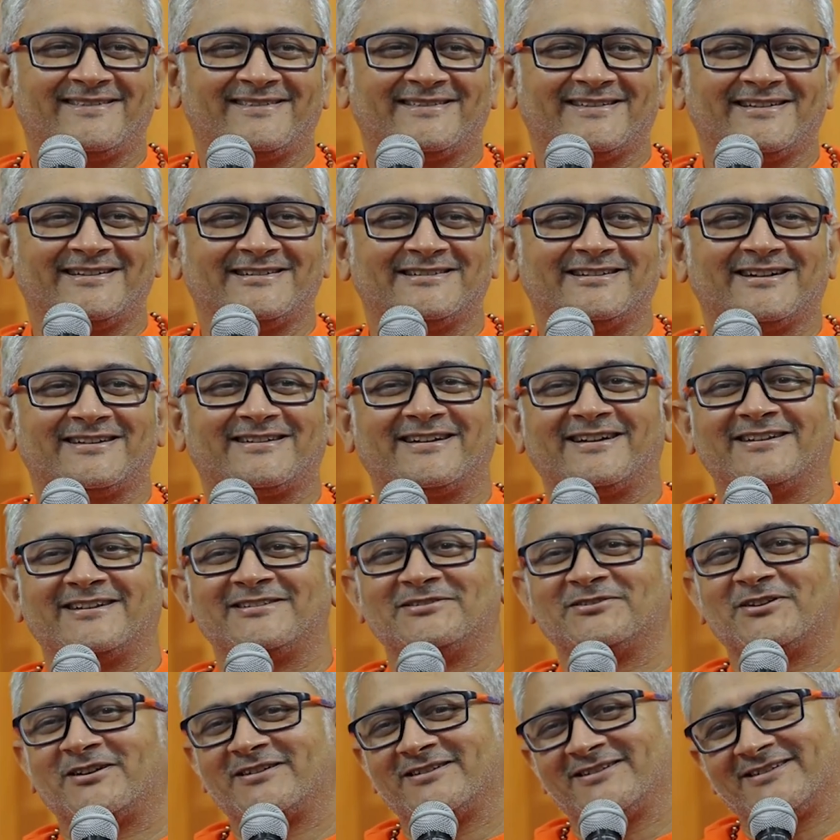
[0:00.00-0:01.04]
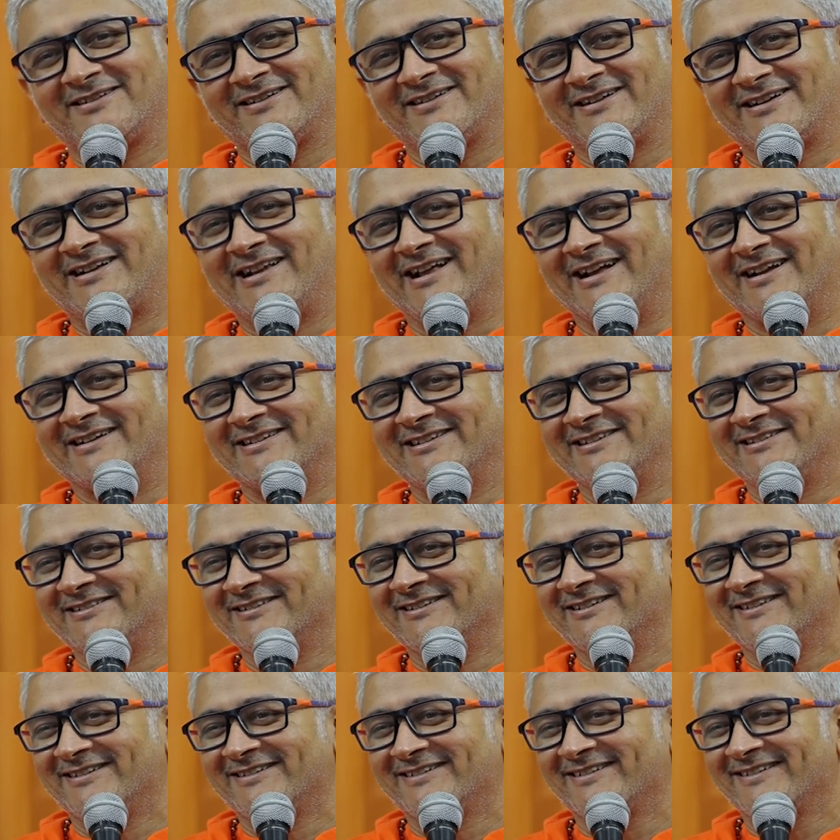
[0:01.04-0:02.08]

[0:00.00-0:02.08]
Trijata is not the correct answer.